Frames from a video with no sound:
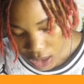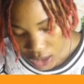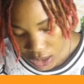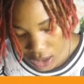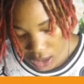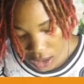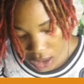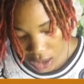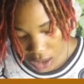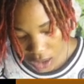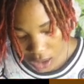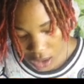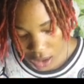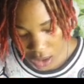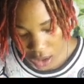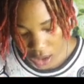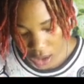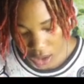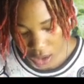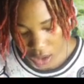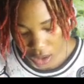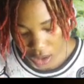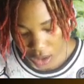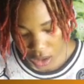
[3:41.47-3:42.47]

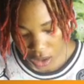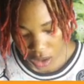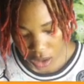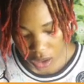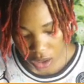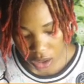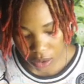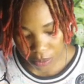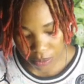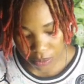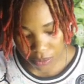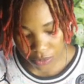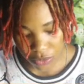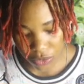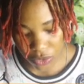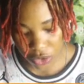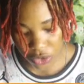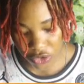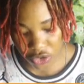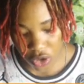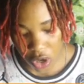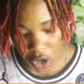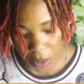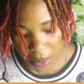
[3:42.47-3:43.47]
the
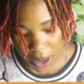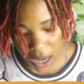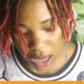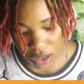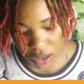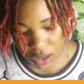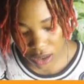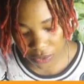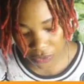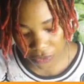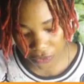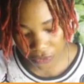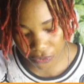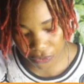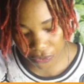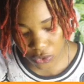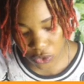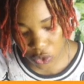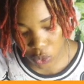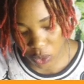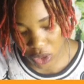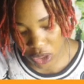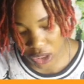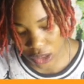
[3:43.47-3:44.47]
drawbacks of
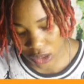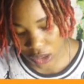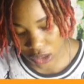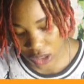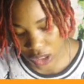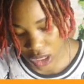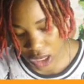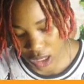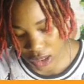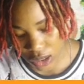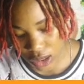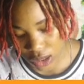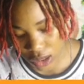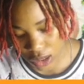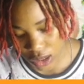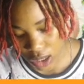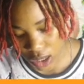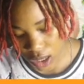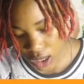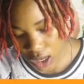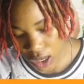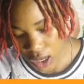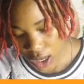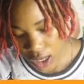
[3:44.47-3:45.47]
twist is that
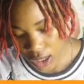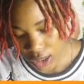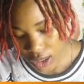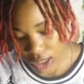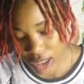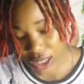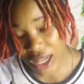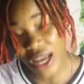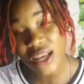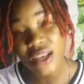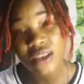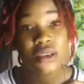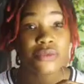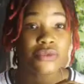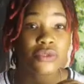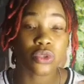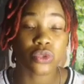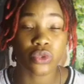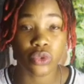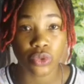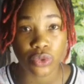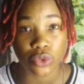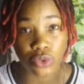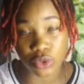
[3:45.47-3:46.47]
the lines of
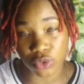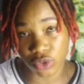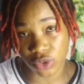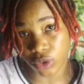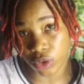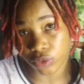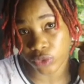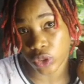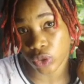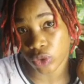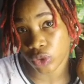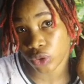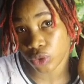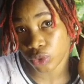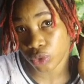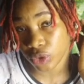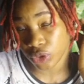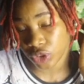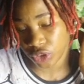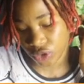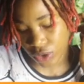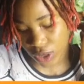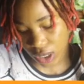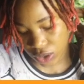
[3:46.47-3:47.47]
the
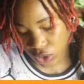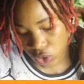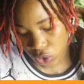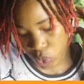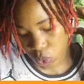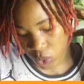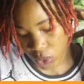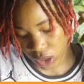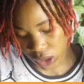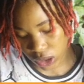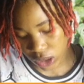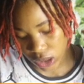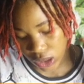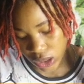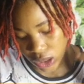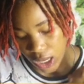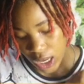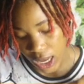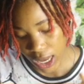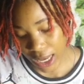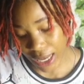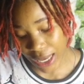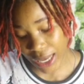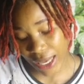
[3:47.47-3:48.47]
two-strand twist,
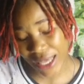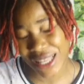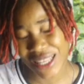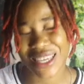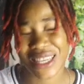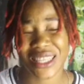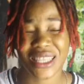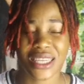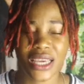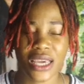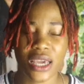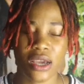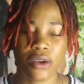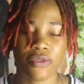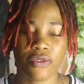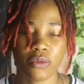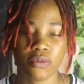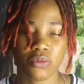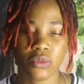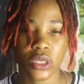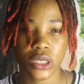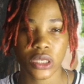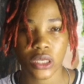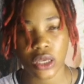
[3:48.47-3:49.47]
it can take
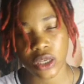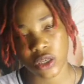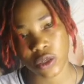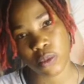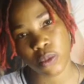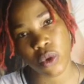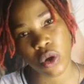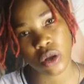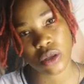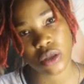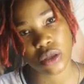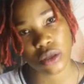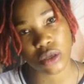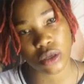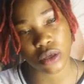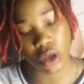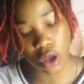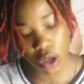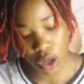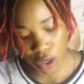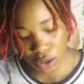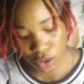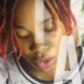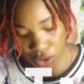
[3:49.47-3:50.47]
from 6 months
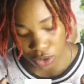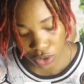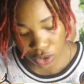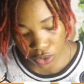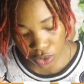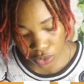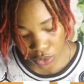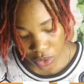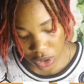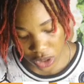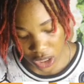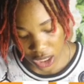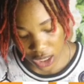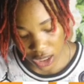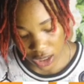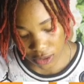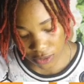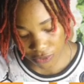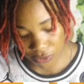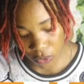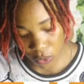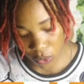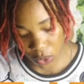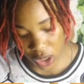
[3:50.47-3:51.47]
to 2 years
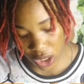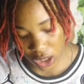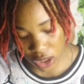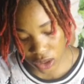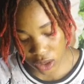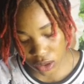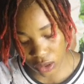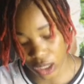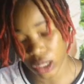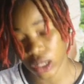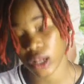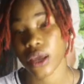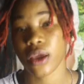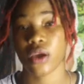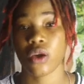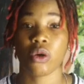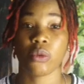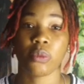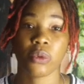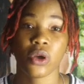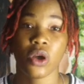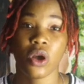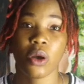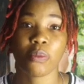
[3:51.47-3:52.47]
for it to clear
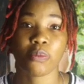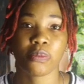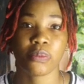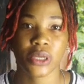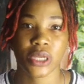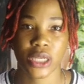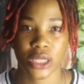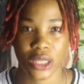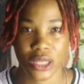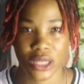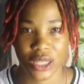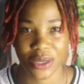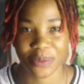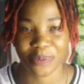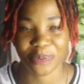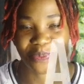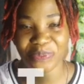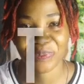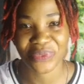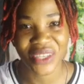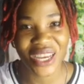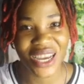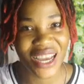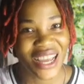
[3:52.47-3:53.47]
up completely.
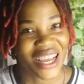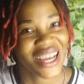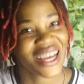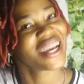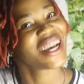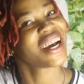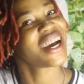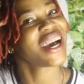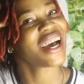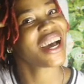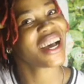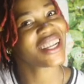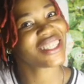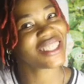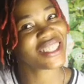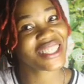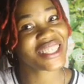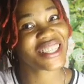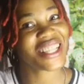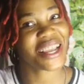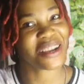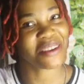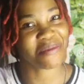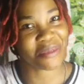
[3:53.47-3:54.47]

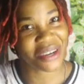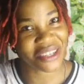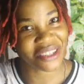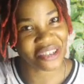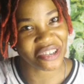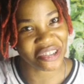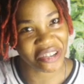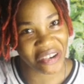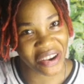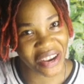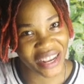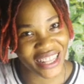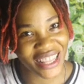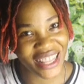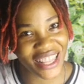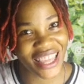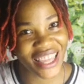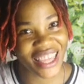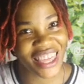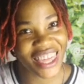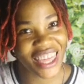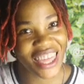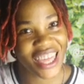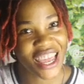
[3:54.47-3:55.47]
Just like my dread,
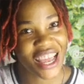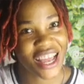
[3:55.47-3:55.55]
like